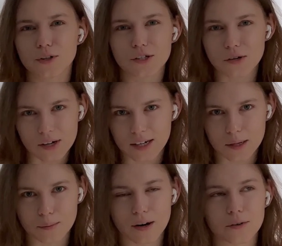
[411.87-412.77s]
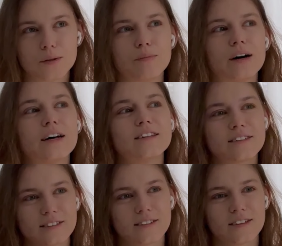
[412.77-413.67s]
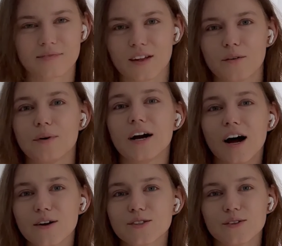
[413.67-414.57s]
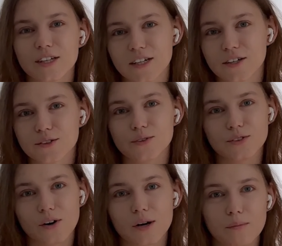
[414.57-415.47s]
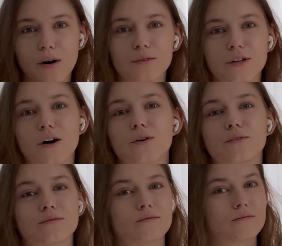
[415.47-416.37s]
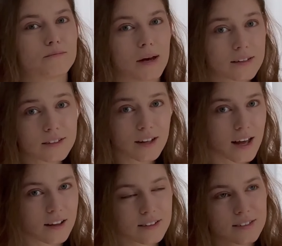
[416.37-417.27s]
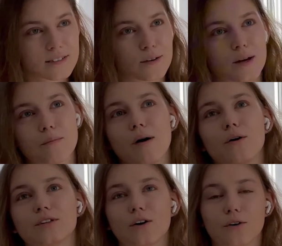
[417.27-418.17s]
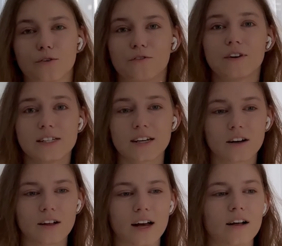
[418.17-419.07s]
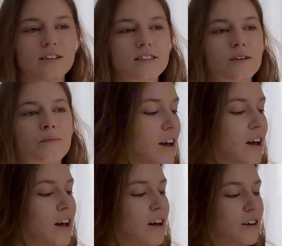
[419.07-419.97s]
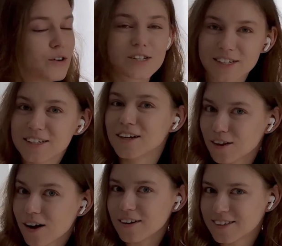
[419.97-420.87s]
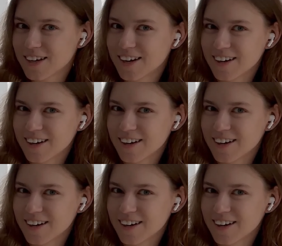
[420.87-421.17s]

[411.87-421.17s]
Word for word: you are talking about, but we're also here to talk about our mental health, about our physical health. You're sitting a lot,